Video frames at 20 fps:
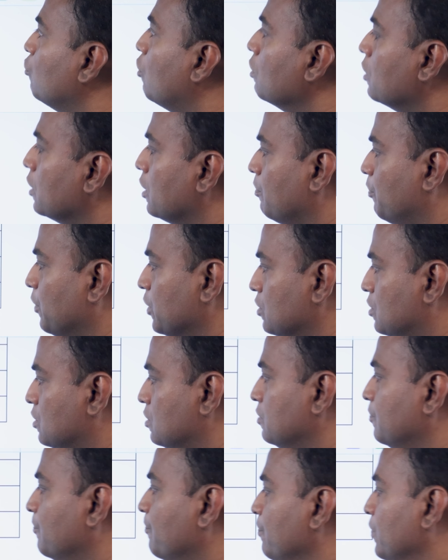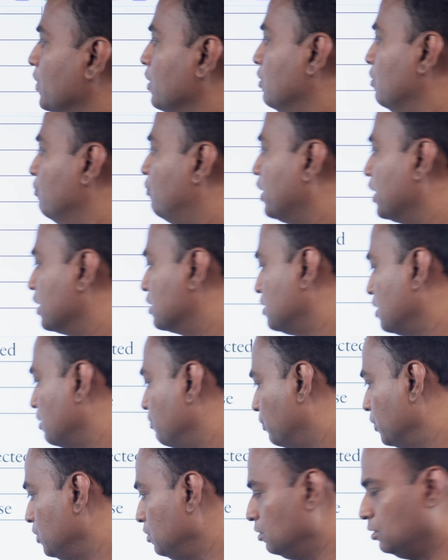what happens? For
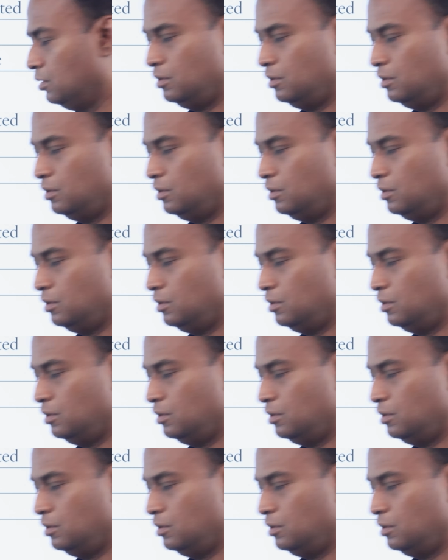example,